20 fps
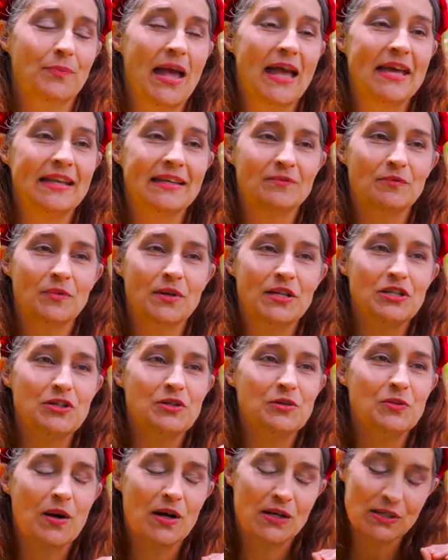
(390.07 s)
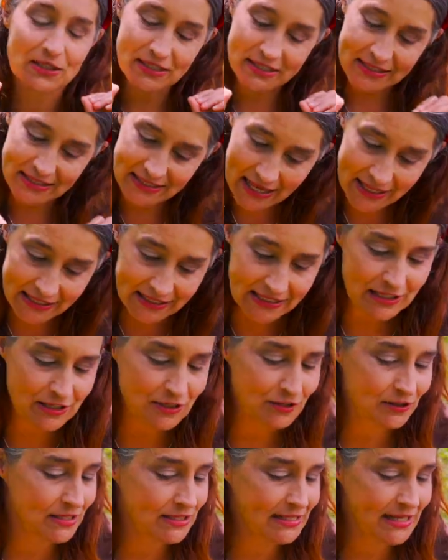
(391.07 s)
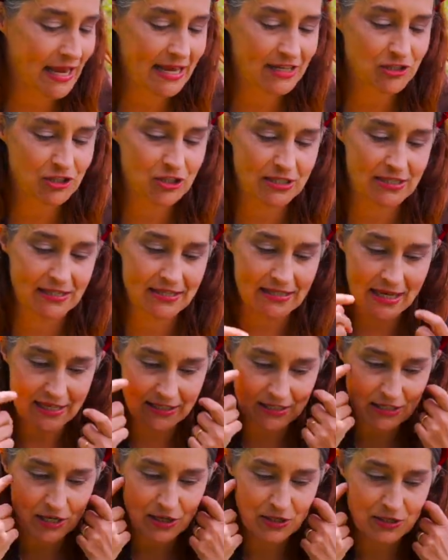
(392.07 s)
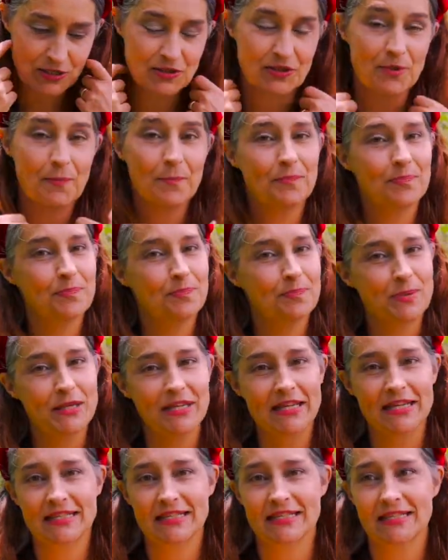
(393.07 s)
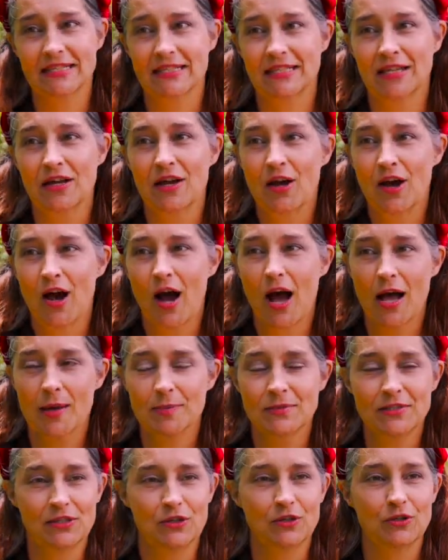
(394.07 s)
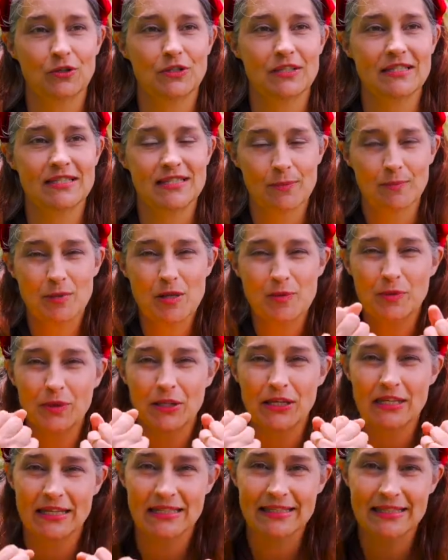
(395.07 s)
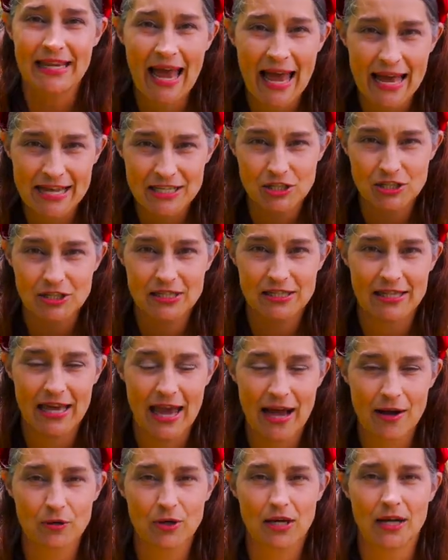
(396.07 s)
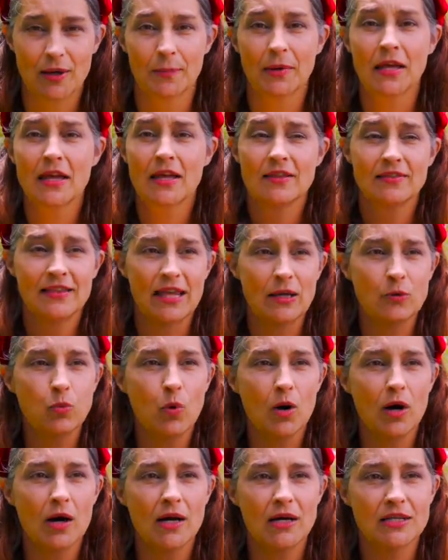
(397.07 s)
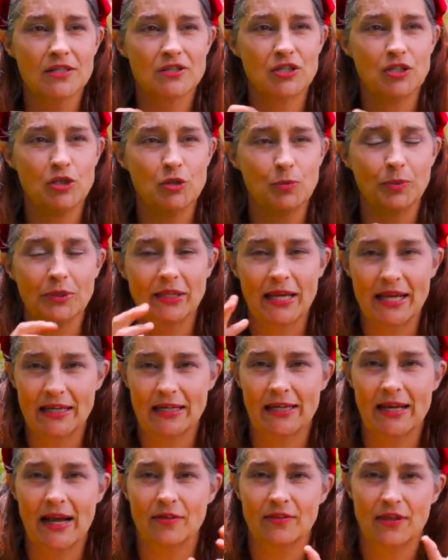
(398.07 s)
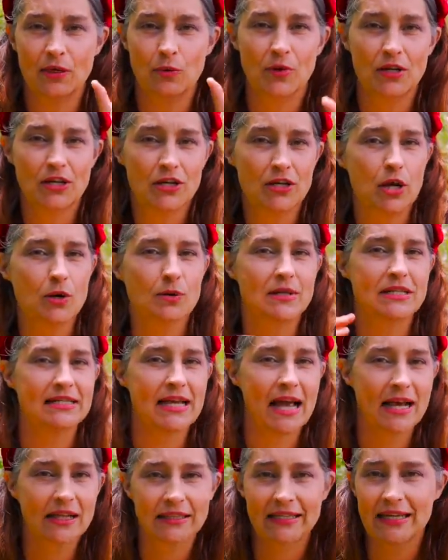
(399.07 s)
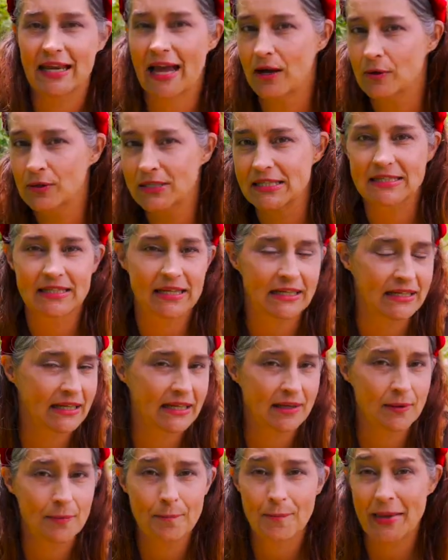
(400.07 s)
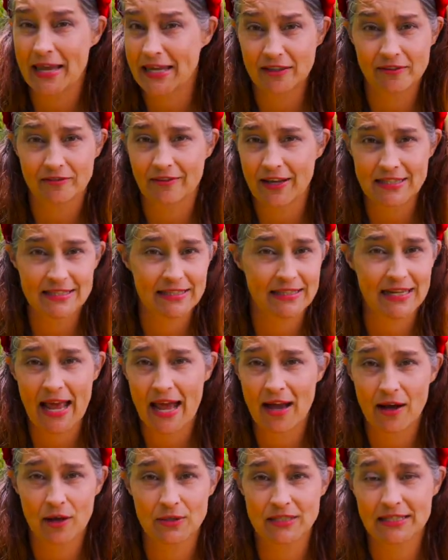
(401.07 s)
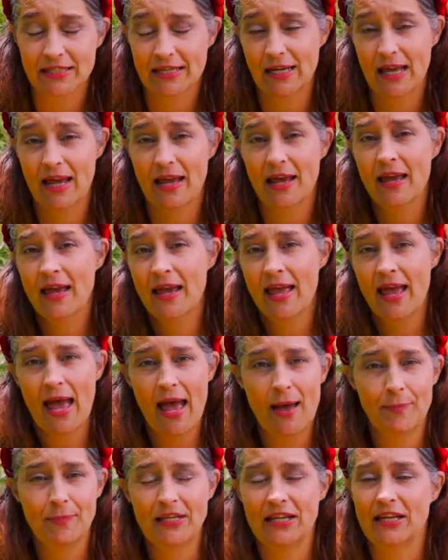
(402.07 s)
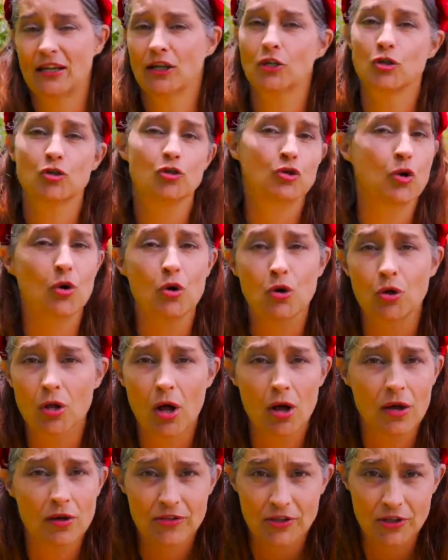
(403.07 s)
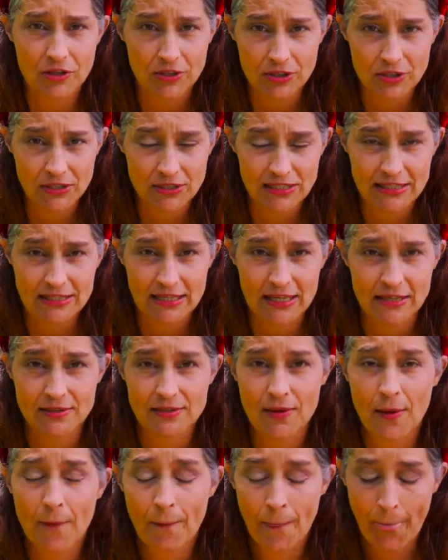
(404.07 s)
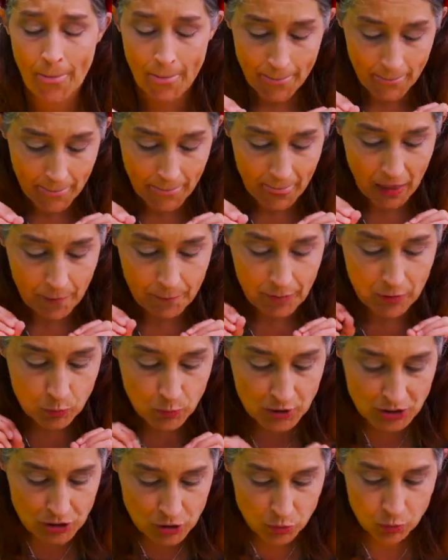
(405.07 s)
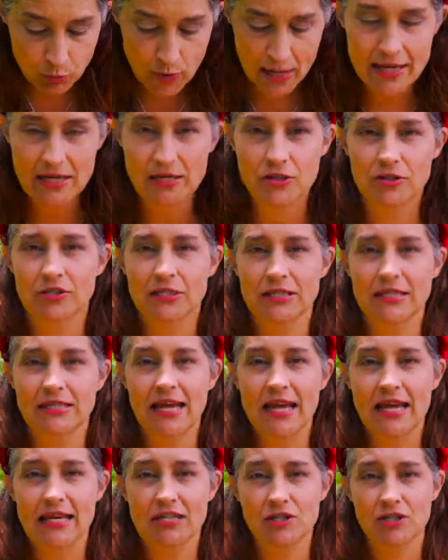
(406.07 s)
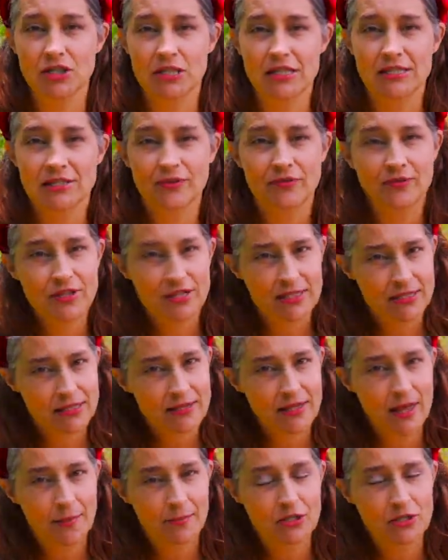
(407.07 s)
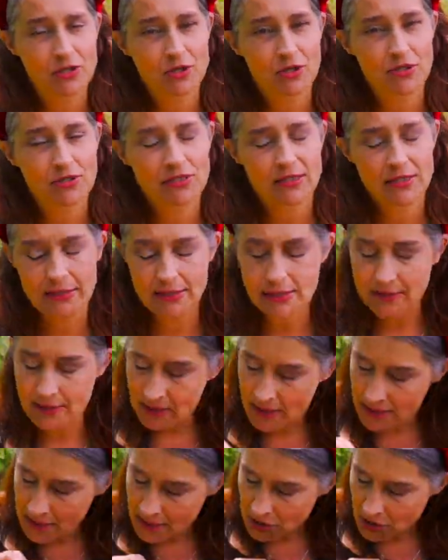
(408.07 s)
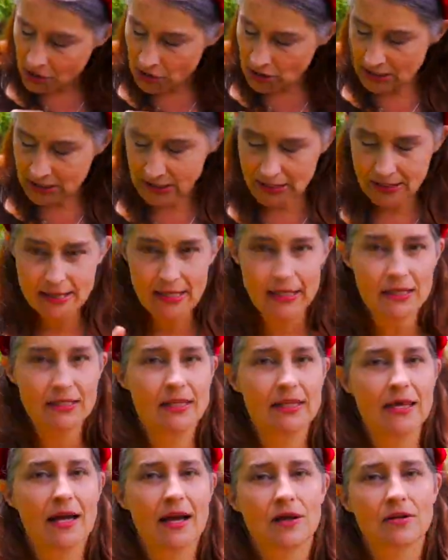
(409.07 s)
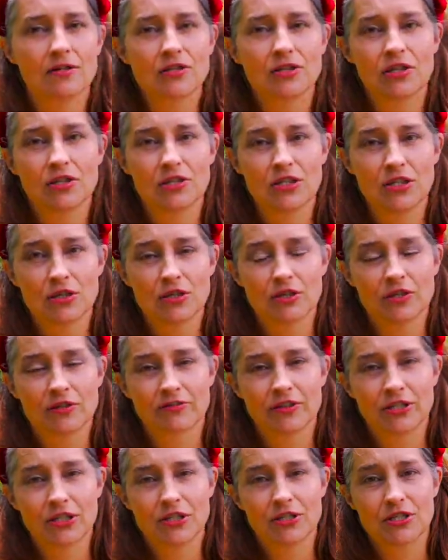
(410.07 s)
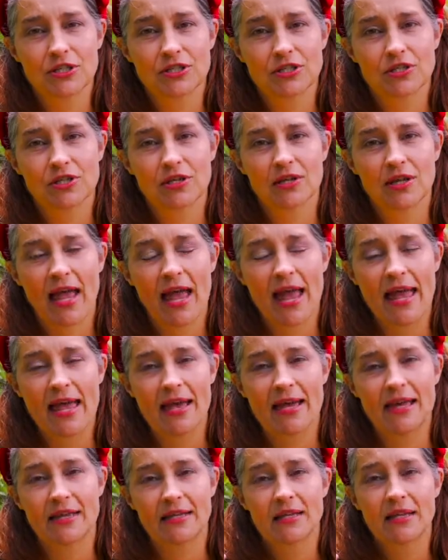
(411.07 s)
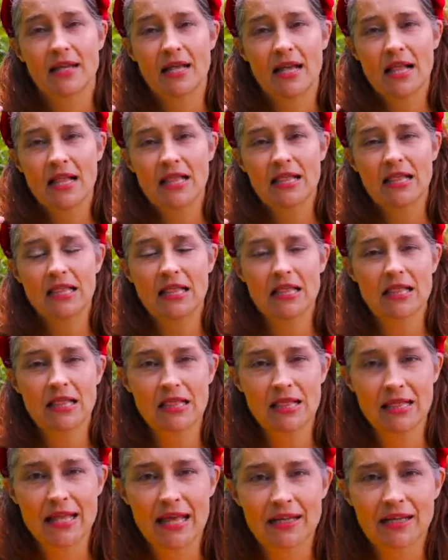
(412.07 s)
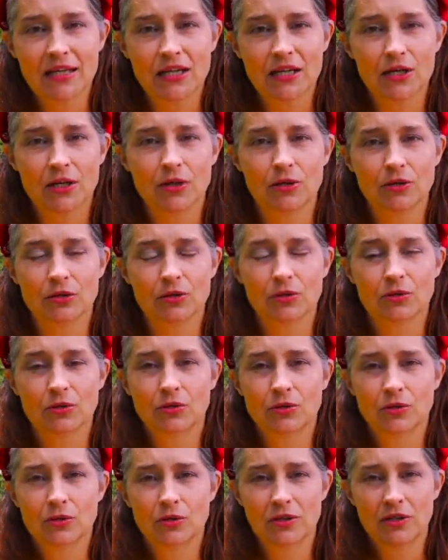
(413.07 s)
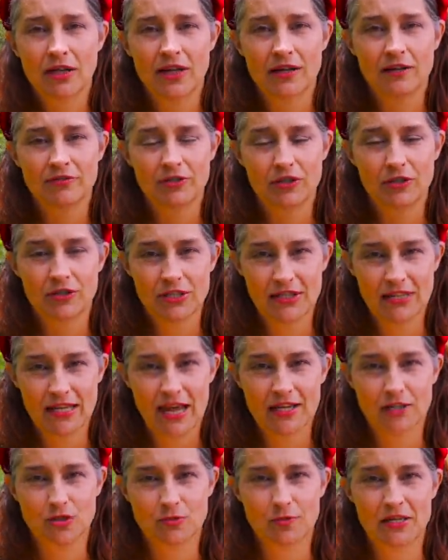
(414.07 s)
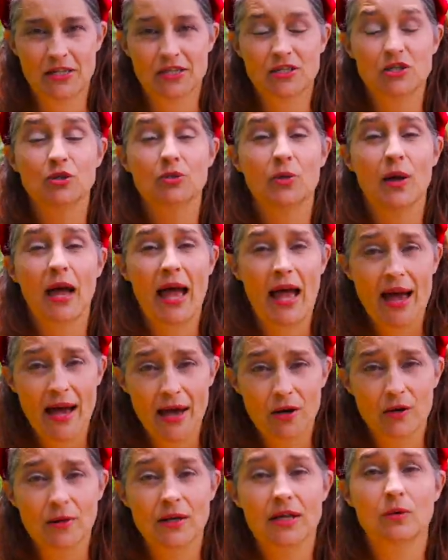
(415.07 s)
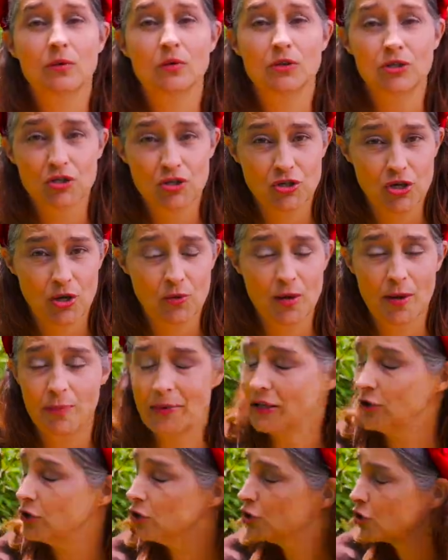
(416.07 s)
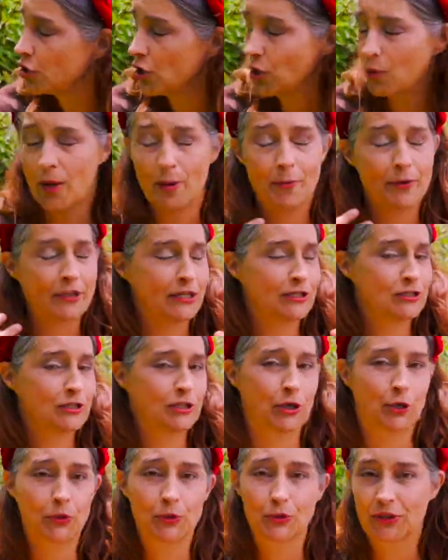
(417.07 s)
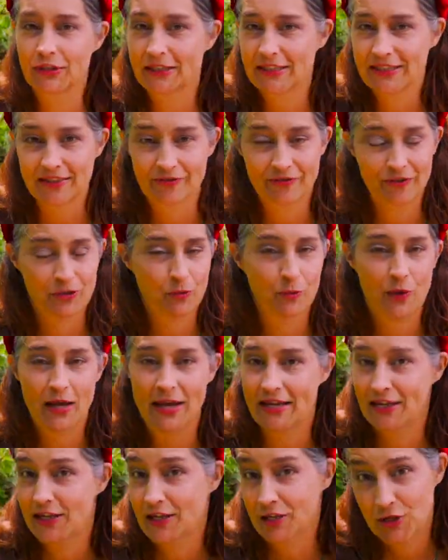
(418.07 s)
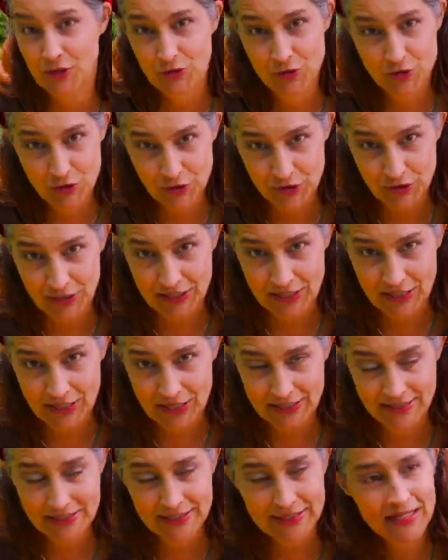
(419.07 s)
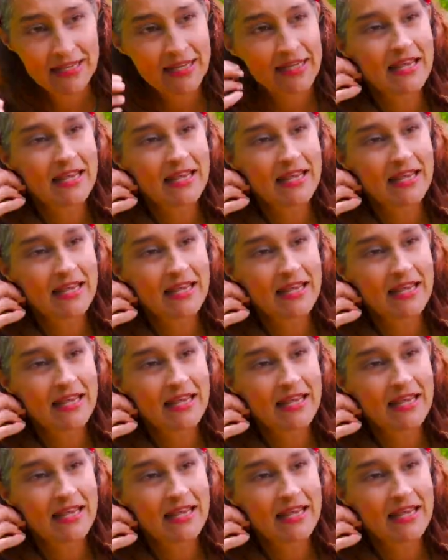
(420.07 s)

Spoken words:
And when you are setting your intentions, I tell you, the biggest obstacle is that people get attached to the outcome. They want to plan it out. They want to know exactly how it's going to manifest and how it's going to happen and control all the little details. But when you write your intentions for this summer solstice, just send it out into the universe and let go of your attachment to how it will show up. It could show up in a totally different way, and it usually does.